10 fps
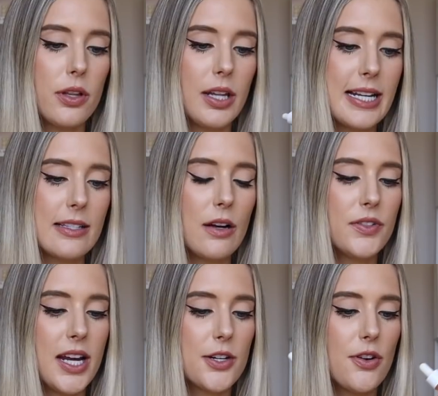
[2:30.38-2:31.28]
Light Self
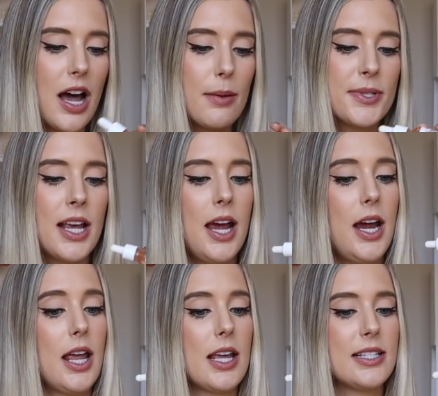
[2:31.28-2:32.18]
Tan Drops,
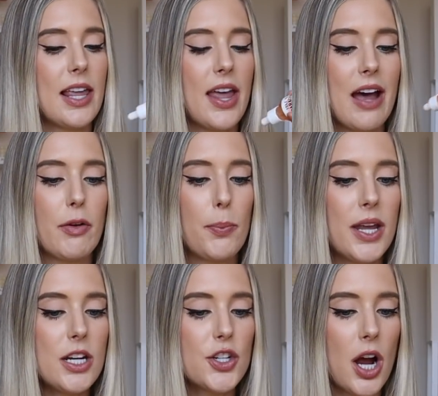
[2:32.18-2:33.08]
they say they have a
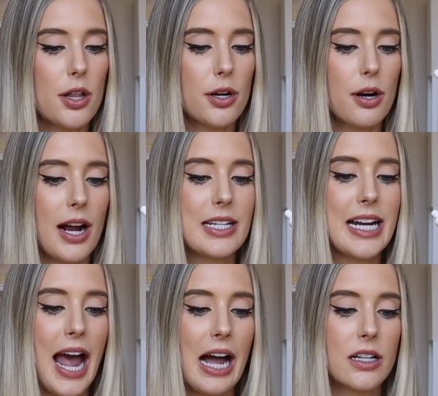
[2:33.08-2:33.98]
peach color
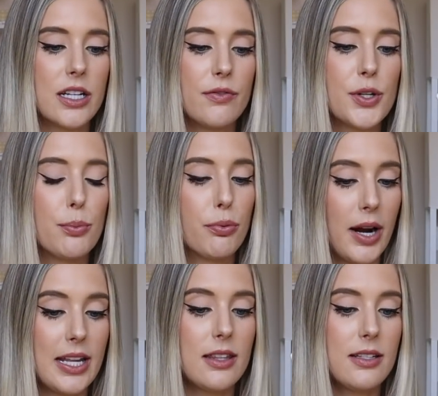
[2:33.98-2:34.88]
correcting active to
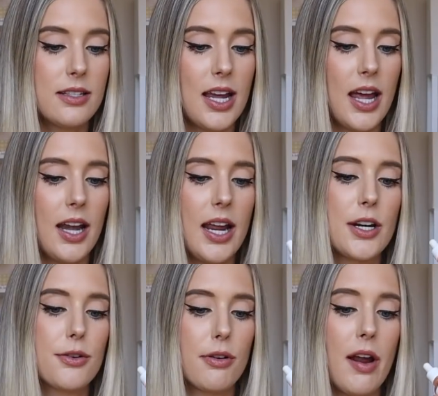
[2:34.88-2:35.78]
brighten the skin and
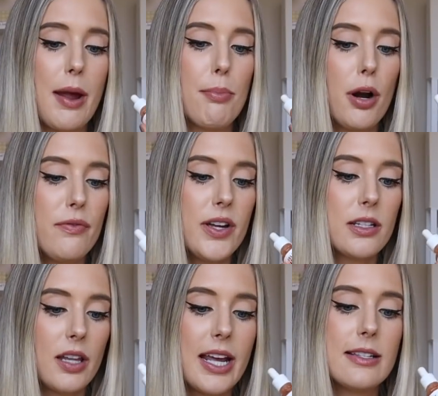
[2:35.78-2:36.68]
to create perfect
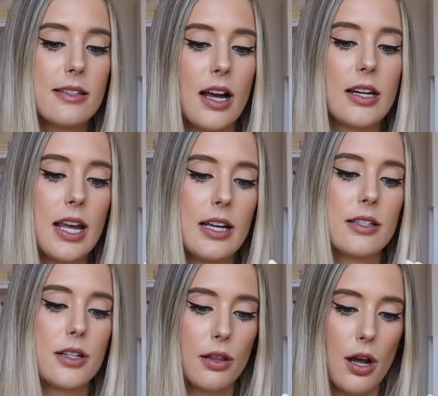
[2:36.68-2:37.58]
light
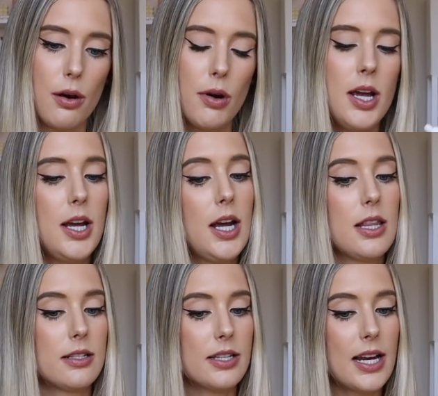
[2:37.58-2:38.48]
sun-kissed glow.
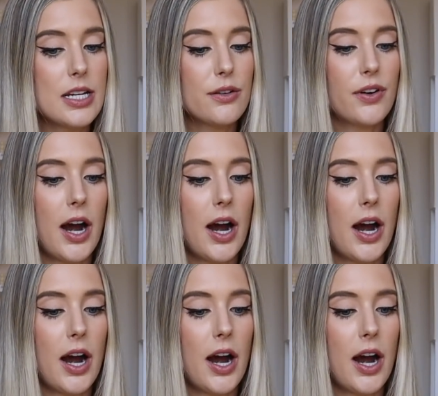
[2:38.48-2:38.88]
This is ideal for